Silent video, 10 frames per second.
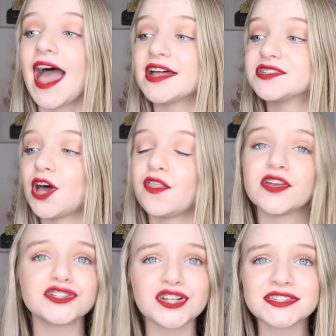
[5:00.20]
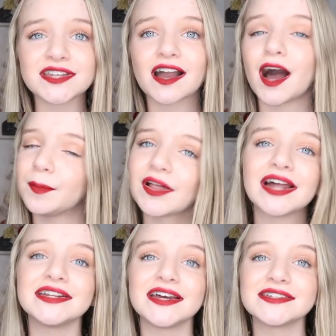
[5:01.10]
And so those are just a couple
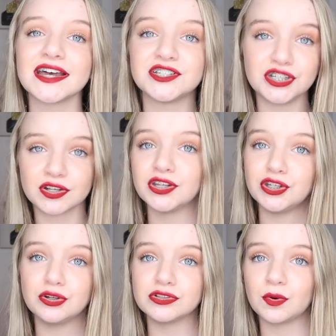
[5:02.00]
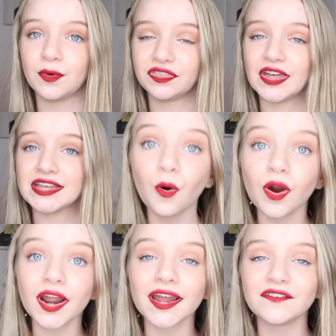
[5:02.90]
ideas that you can use with this.
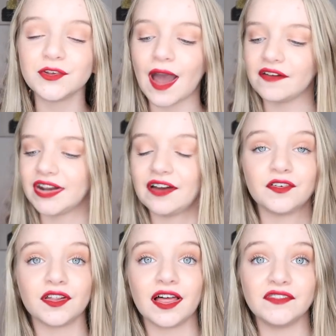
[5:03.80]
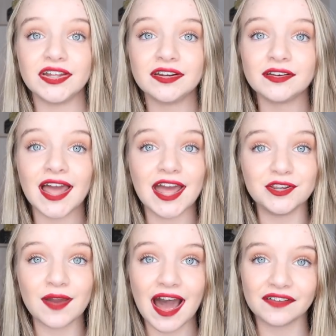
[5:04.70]
Or if you have an iPhone 11
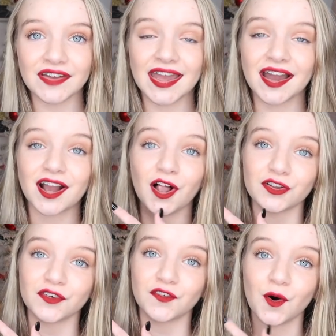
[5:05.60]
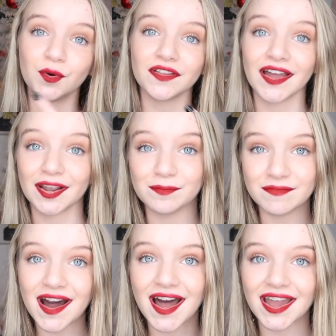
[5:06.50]
and you have a colorful phone like
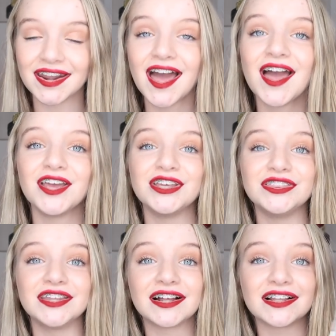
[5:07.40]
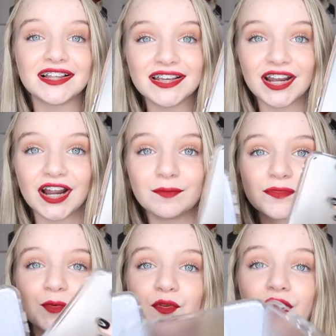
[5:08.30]
mine, the clear
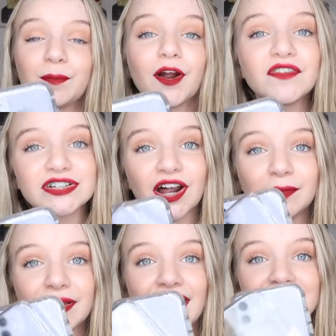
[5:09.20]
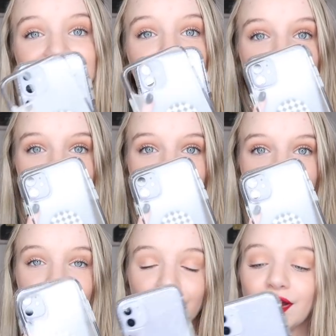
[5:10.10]
will look perfect on it because it will show
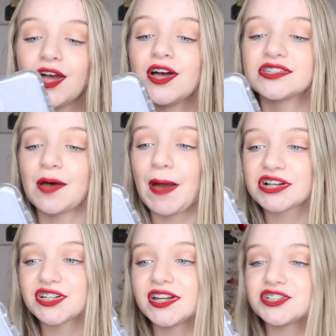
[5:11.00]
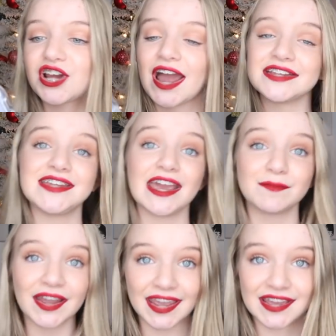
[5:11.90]
through. So I'm actually going to try and
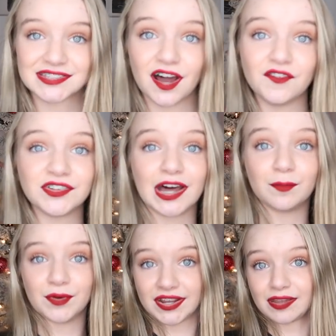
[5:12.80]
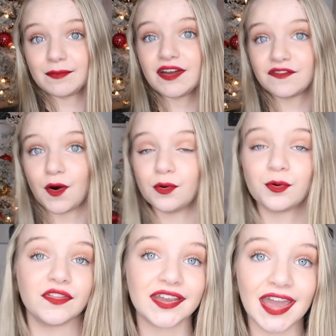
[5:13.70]
take my case off without breaking my phone
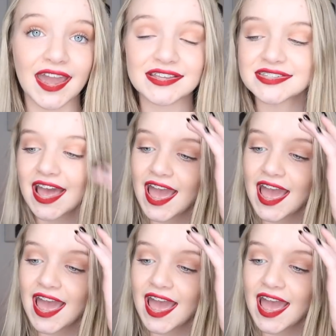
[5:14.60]
or the case